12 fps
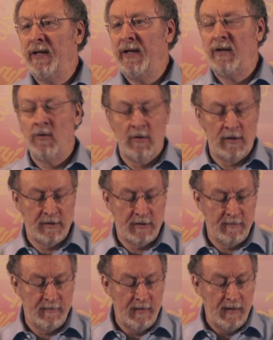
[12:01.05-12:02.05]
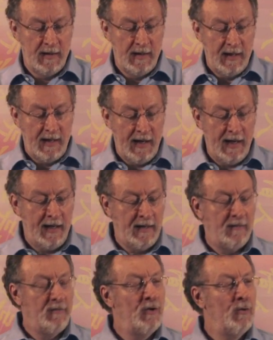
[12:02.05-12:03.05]
mini course. And
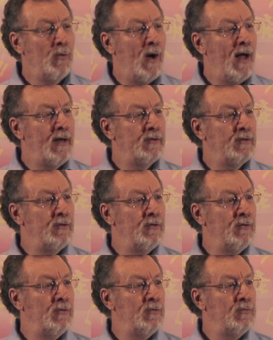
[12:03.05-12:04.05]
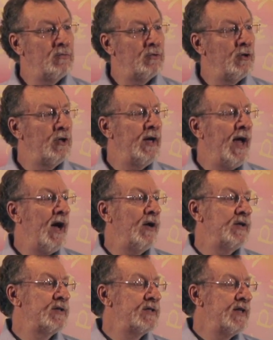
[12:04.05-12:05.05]
if you want to learn how
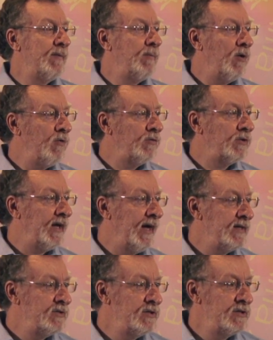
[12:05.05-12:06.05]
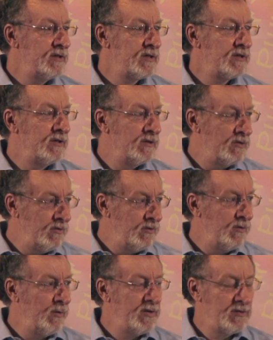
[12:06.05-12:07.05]
to step over edges, do
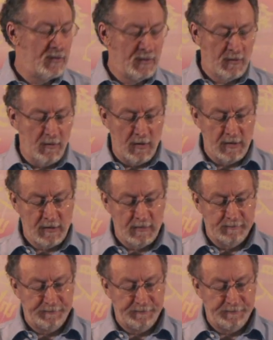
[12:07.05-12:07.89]
the Wizards course.